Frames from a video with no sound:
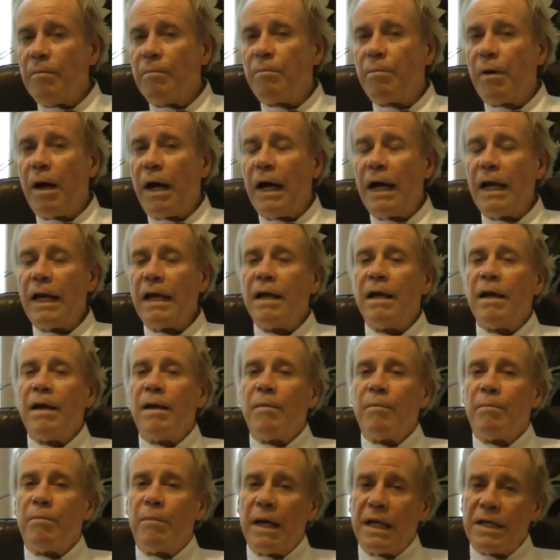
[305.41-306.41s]
by
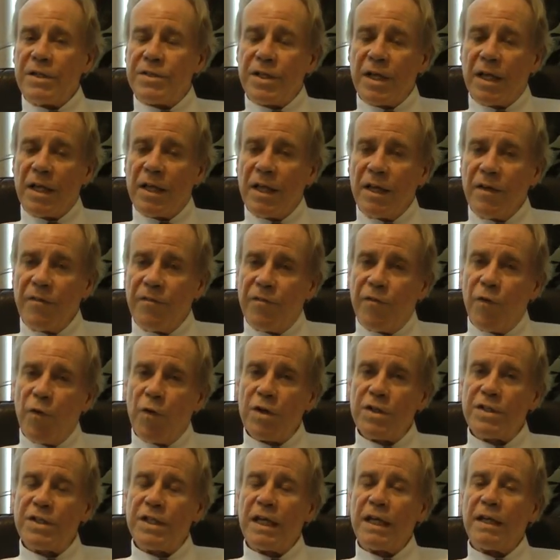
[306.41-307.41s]
basically
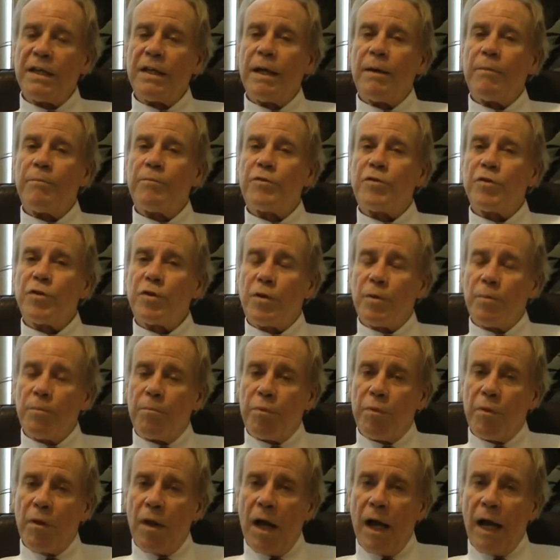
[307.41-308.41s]
forcing them to
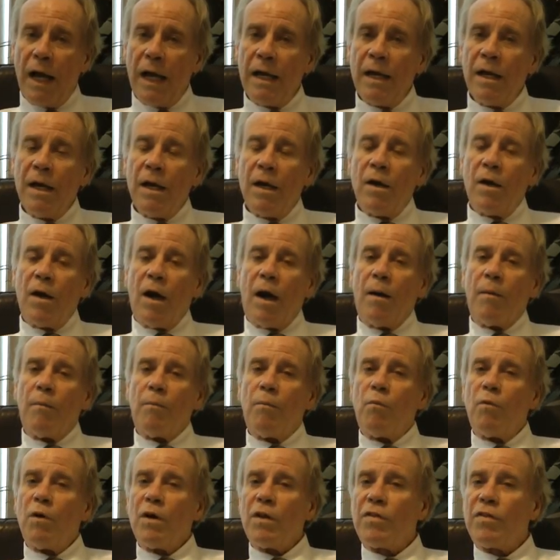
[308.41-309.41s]
comply um,
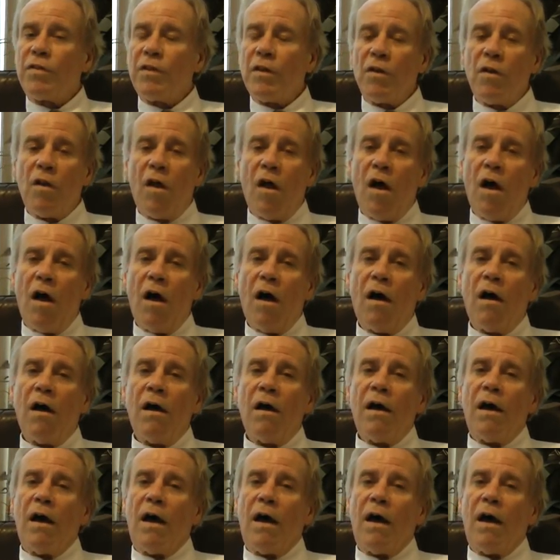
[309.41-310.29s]
with the law